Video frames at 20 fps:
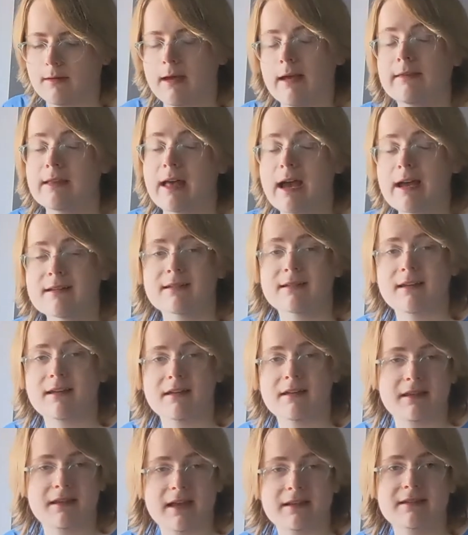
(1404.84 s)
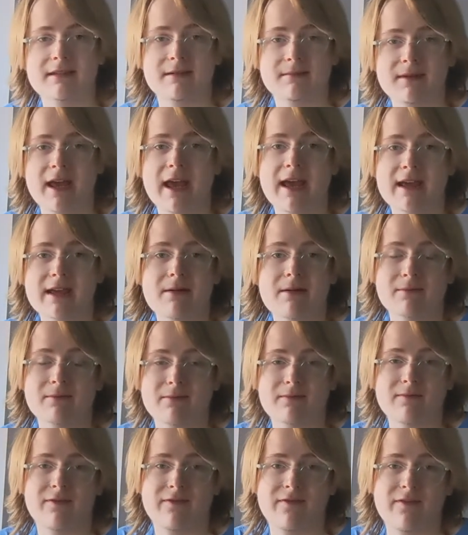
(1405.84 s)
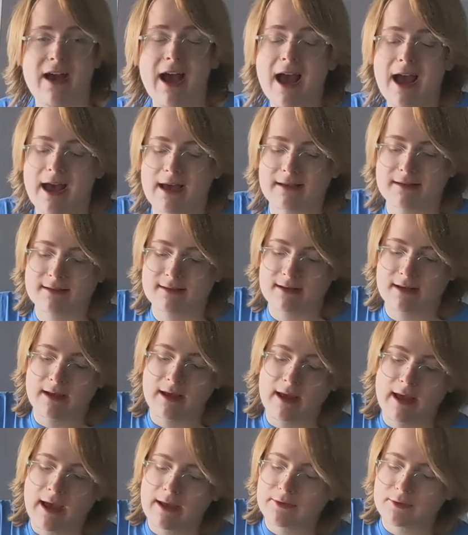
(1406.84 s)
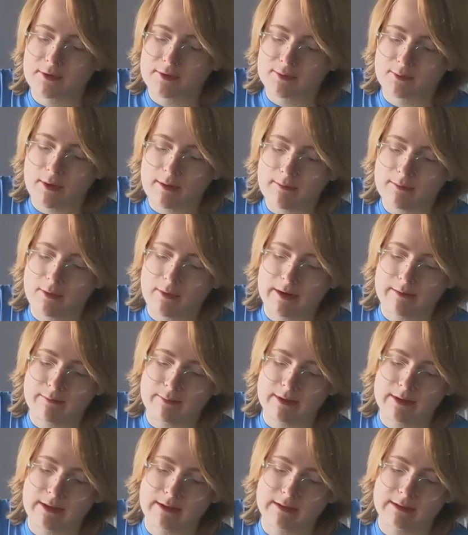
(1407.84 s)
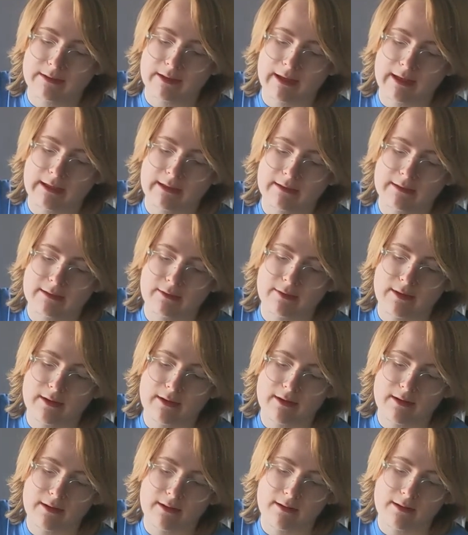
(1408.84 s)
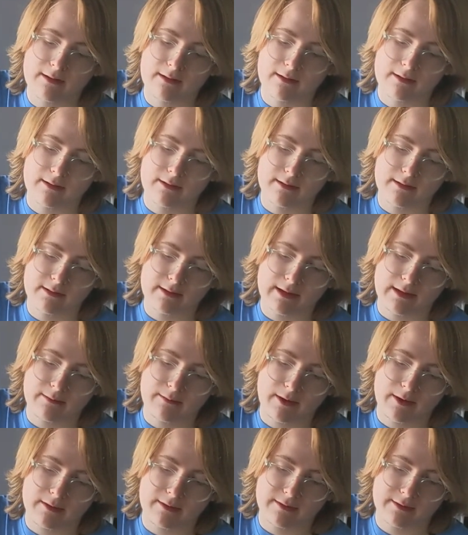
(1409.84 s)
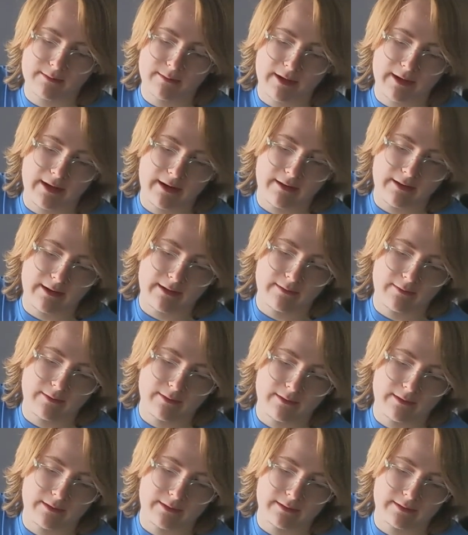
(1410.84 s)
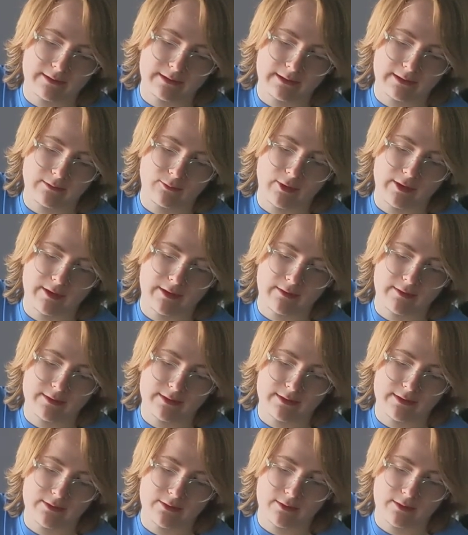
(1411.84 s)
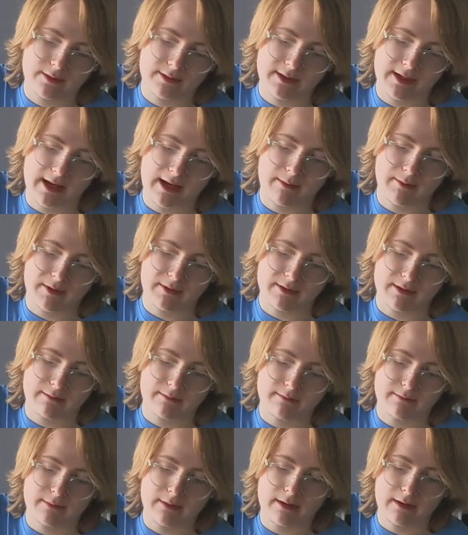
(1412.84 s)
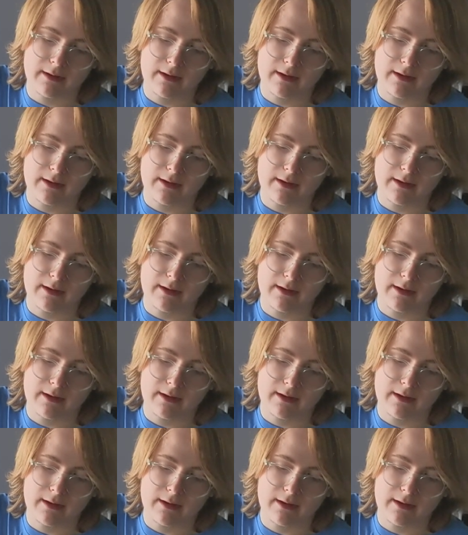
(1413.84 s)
And that gets them to hang up fast. And there was one point, because, like, so they're telemarketers in my area where there's, like, the windows and door scam or something.